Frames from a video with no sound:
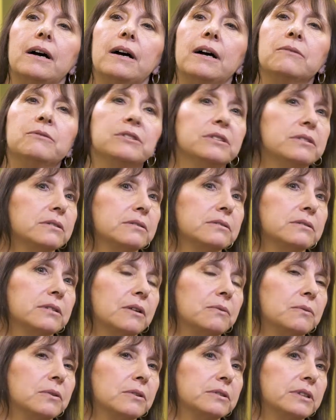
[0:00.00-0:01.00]
I was a
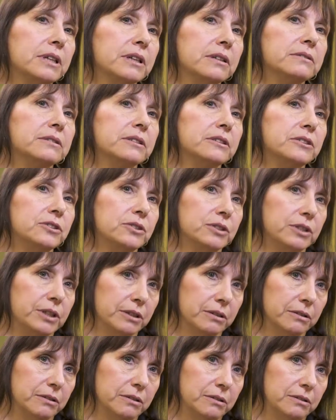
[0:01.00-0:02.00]
software test
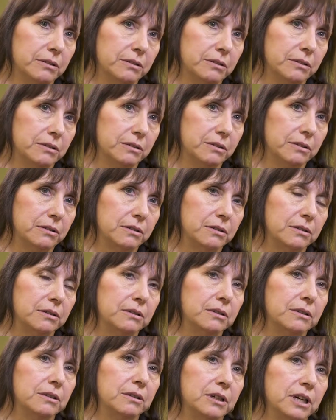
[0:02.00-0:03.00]
engineer.
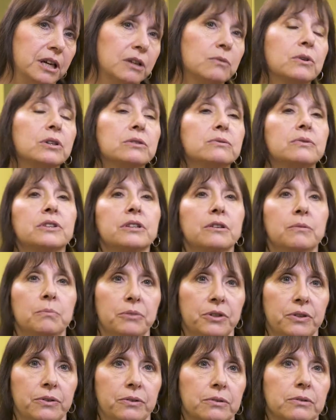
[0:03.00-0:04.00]
I worked with
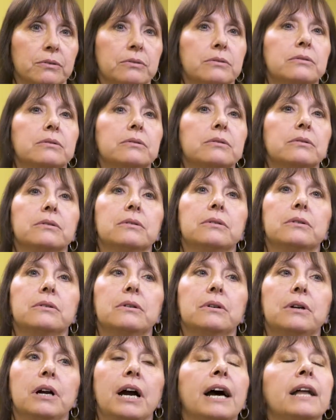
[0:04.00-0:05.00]
computers.
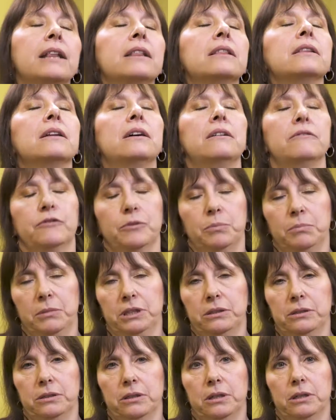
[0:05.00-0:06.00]
I loved
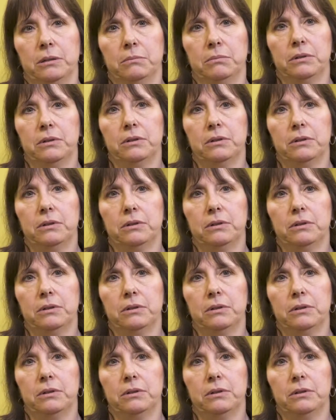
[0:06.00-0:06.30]
my job.